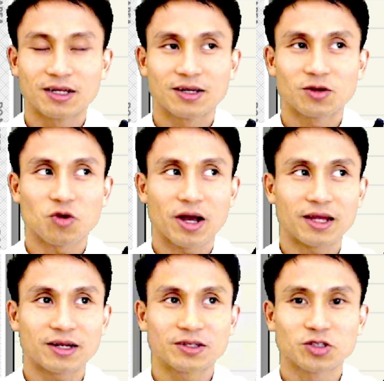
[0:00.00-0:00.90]

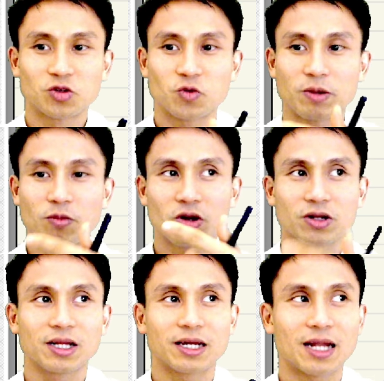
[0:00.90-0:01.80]
right? So do we
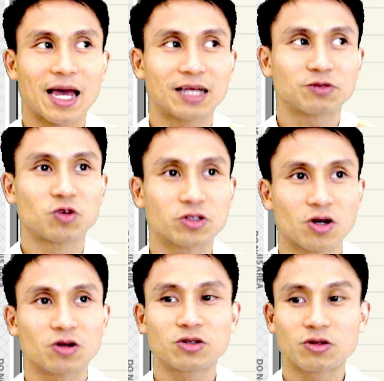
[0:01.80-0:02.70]
model it as
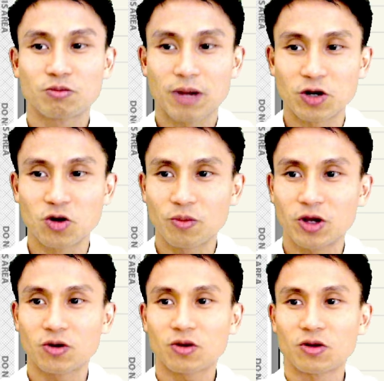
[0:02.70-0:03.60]
Poisson,
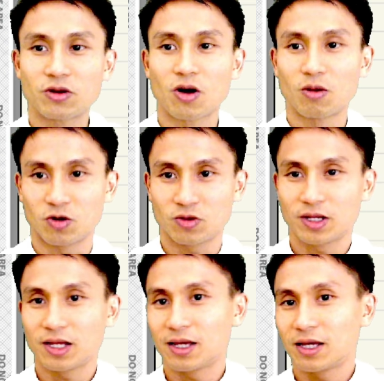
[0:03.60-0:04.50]
binomial, or normal?
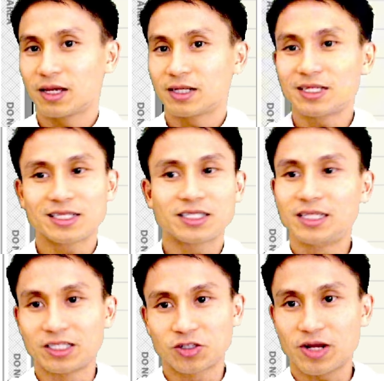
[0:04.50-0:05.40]
This is
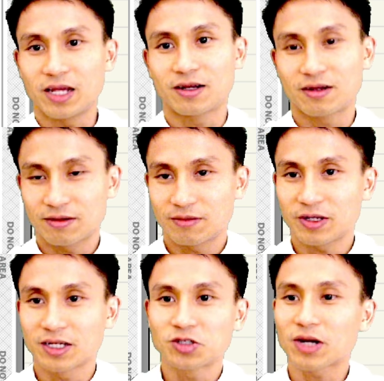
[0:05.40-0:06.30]
discrete
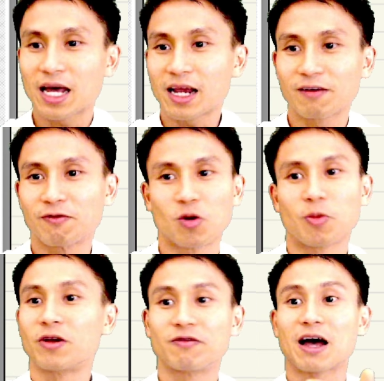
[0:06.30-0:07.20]
because you can't have
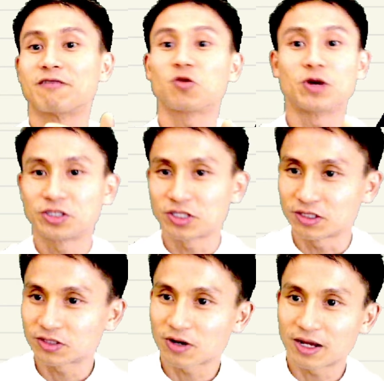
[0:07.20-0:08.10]
4.5
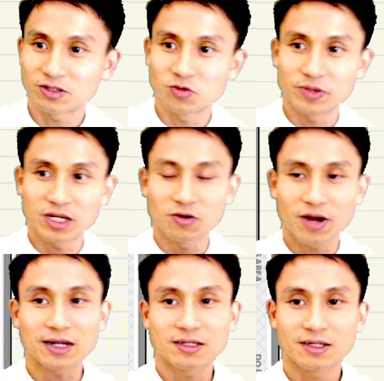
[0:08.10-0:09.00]
questions, right, to be correct.